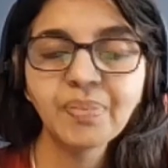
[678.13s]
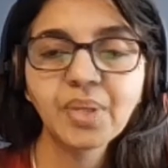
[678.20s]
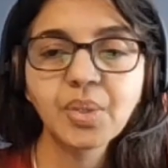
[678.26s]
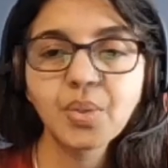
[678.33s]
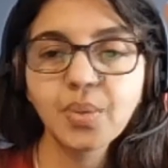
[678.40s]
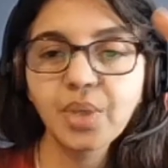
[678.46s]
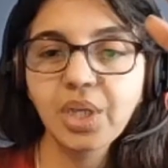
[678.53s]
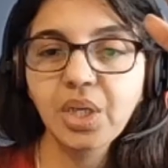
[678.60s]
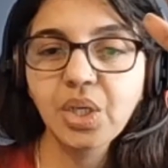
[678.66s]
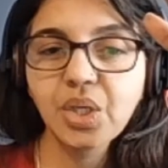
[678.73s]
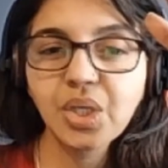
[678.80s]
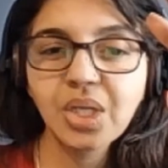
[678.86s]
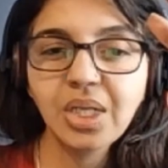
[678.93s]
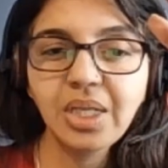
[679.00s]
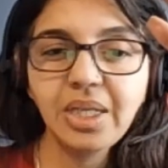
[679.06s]
So
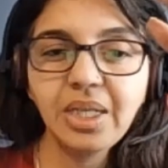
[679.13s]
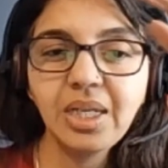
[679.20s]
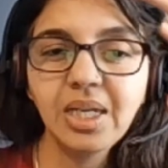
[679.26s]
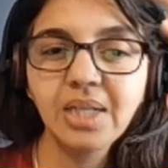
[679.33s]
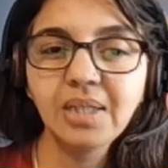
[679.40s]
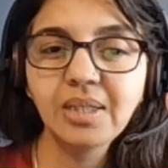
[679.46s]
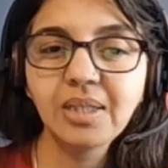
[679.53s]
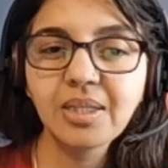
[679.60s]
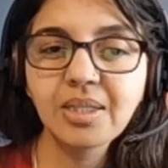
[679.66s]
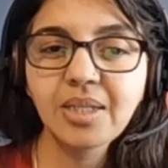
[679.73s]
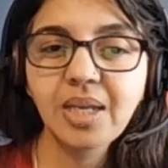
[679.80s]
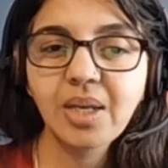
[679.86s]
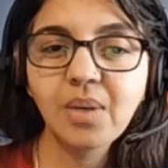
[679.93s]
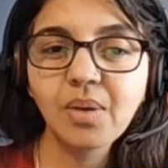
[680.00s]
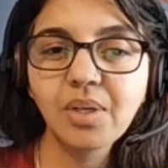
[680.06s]
initially the
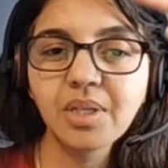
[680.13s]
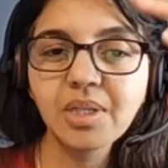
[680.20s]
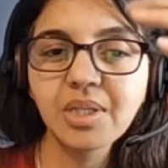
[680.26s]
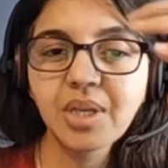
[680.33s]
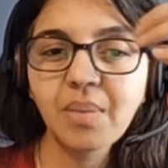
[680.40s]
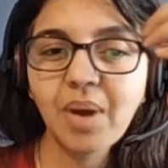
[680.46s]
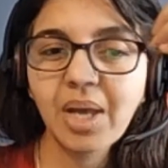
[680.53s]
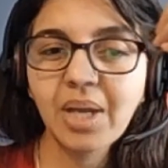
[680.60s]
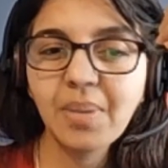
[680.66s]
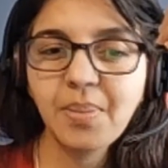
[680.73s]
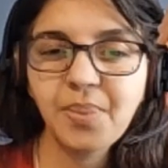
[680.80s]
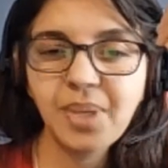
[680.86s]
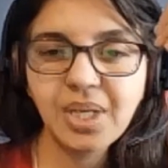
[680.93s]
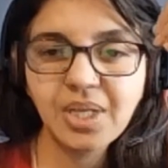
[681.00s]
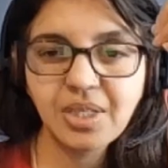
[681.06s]
stakeholders require a
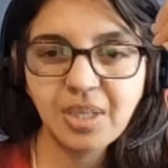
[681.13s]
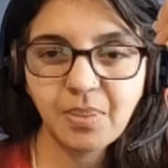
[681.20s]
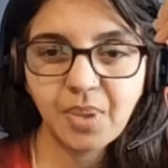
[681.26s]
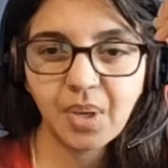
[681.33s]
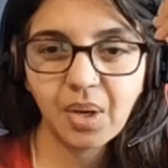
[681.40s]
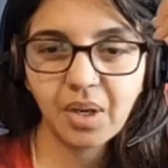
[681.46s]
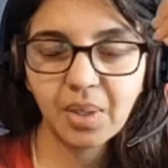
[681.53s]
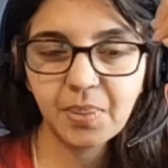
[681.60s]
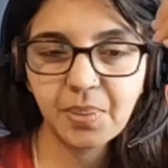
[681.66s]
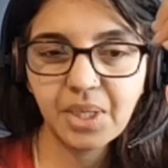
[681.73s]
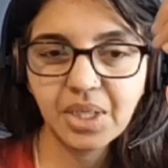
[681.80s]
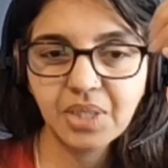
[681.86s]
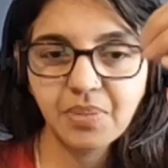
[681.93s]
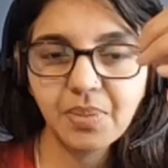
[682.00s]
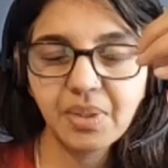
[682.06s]
basic product
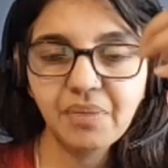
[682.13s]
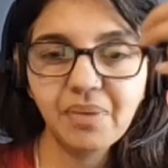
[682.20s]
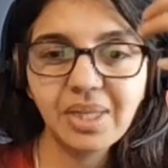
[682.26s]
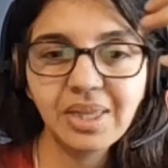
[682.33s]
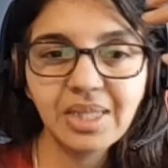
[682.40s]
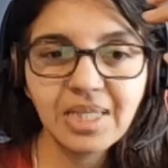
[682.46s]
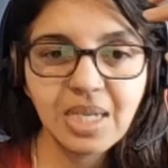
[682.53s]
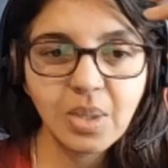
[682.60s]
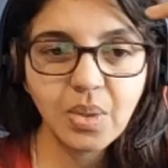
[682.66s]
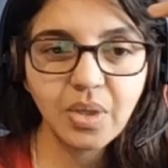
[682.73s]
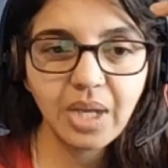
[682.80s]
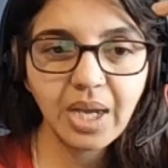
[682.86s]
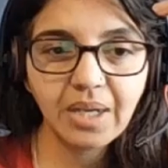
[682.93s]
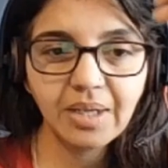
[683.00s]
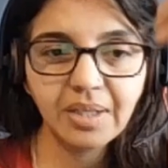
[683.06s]
page, but when they look
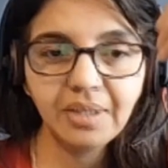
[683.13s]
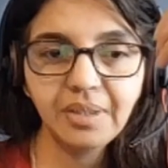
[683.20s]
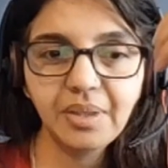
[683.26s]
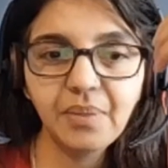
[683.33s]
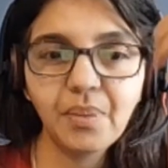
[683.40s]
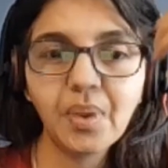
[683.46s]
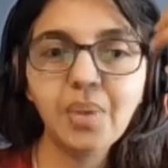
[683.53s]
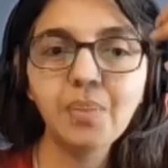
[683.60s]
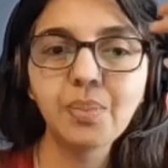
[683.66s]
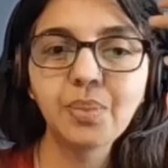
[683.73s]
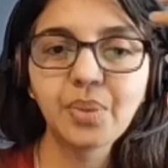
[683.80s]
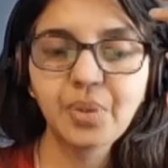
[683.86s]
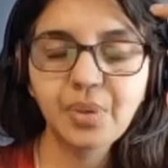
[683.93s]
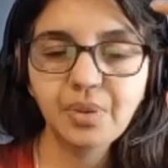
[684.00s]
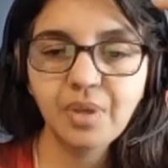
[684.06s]
at it, they want
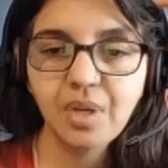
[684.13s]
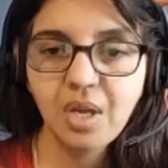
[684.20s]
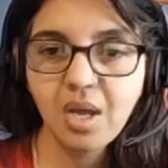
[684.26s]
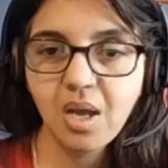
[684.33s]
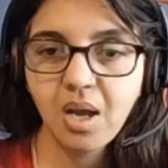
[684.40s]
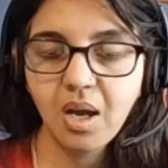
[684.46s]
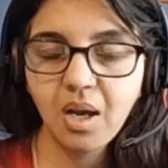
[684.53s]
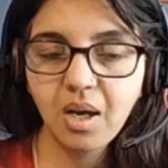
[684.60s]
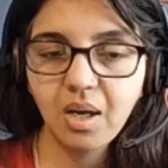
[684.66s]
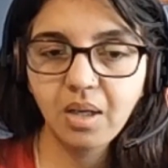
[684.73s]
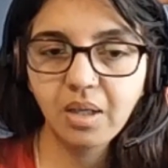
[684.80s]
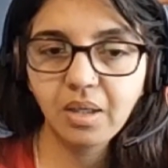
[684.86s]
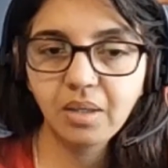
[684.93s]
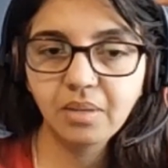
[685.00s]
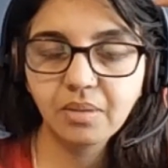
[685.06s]
more
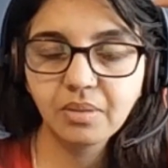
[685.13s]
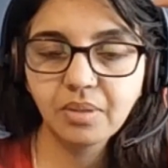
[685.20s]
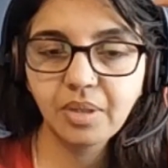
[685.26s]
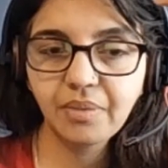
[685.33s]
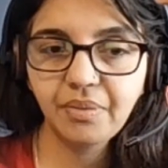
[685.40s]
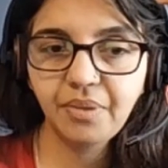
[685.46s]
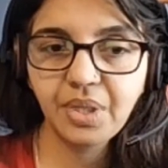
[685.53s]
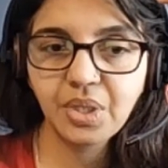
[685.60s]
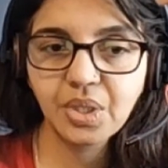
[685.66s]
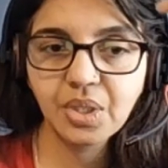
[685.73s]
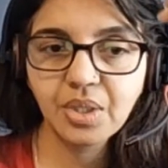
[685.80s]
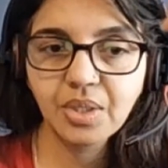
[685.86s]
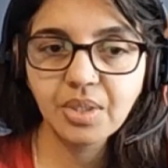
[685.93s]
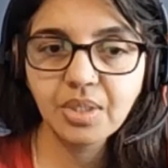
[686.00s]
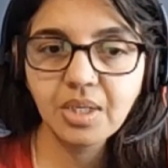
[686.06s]
uh,
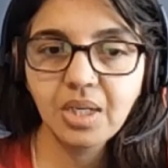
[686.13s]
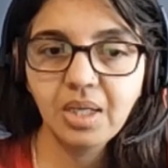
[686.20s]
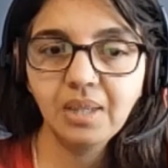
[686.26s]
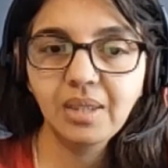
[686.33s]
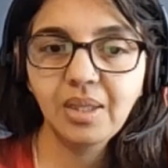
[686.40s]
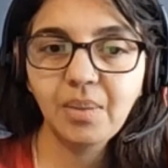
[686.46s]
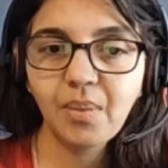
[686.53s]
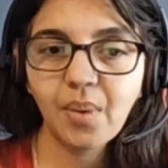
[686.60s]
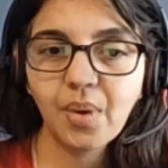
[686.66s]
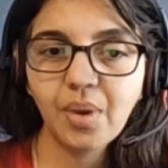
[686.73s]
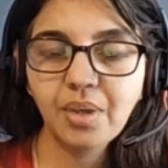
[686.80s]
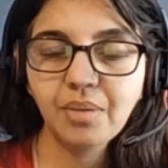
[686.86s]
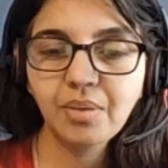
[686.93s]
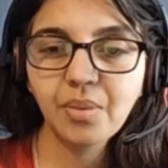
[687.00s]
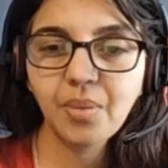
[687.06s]
features, they
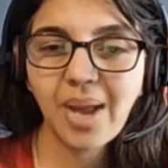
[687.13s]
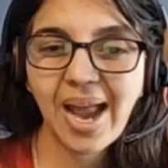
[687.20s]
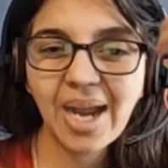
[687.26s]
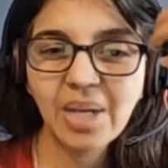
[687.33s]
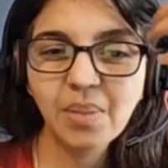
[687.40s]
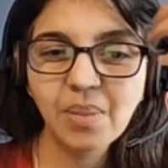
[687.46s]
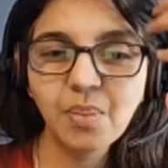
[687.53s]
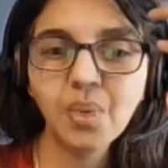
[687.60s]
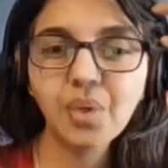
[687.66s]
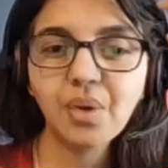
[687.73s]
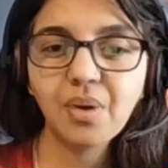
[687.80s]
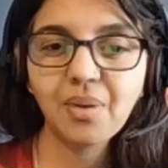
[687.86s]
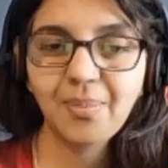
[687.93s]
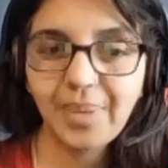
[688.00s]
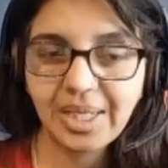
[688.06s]
want to add more
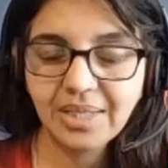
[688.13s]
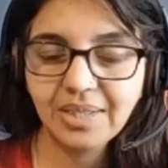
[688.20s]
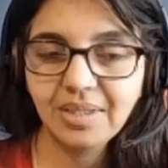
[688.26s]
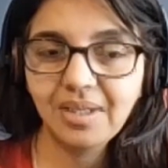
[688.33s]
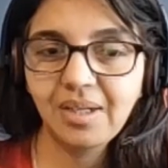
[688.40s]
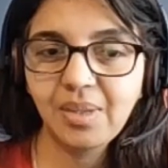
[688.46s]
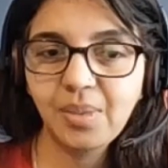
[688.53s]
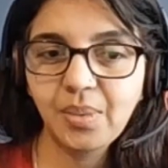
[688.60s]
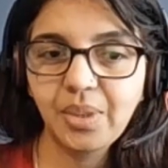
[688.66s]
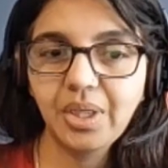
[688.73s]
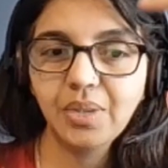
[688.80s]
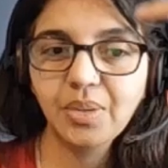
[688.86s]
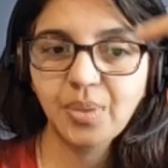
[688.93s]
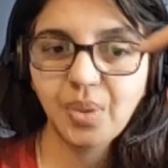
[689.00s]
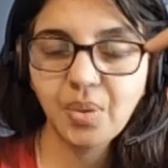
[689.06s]
complexity to it.
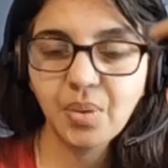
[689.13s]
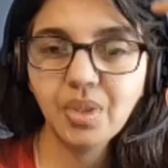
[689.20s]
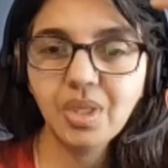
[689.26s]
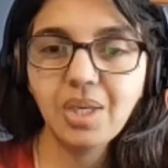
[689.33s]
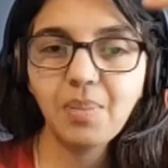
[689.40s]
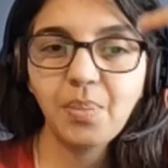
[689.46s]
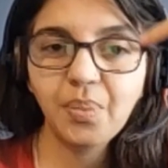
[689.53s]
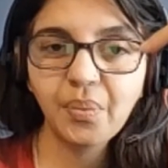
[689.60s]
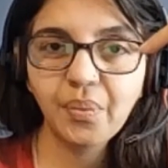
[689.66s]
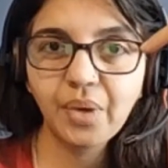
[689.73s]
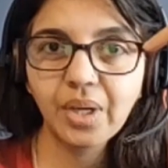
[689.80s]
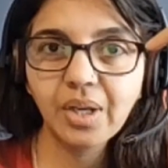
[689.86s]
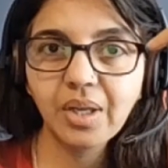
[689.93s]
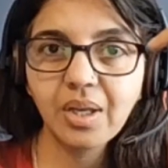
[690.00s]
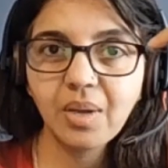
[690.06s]
So you keep
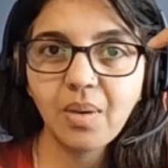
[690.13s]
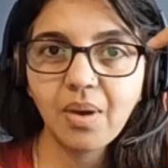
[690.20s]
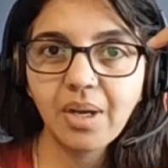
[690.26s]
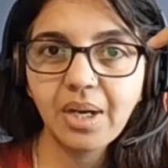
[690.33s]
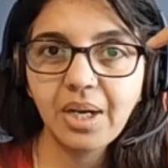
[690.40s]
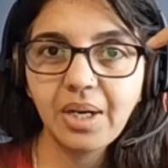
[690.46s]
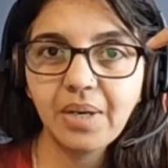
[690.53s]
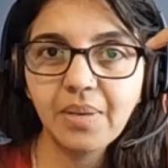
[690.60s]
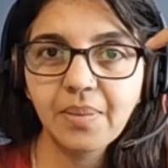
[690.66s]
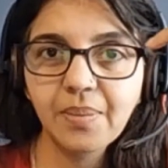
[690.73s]
working on it,